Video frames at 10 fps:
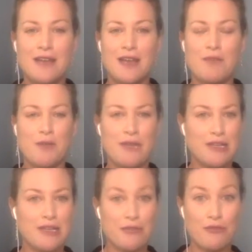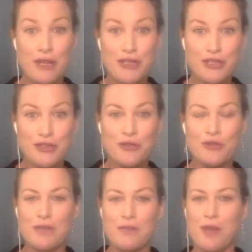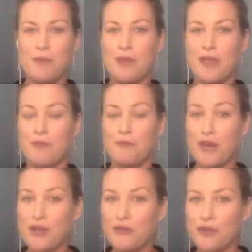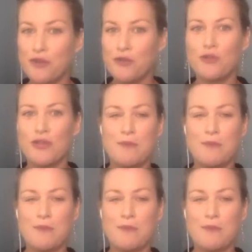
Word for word: It might be a collaboration call, it might be a breakthrough call,